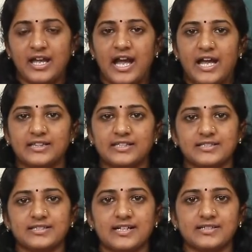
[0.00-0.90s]
and
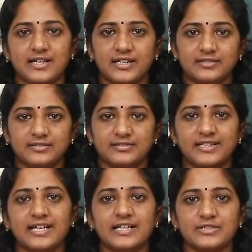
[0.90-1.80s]
this lesson
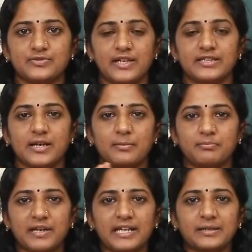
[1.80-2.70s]
deals with
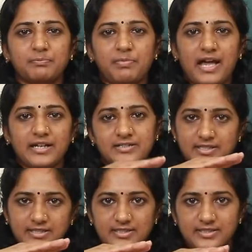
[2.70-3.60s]
brick
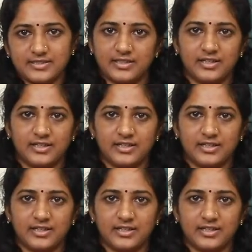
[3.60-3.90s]
patterns.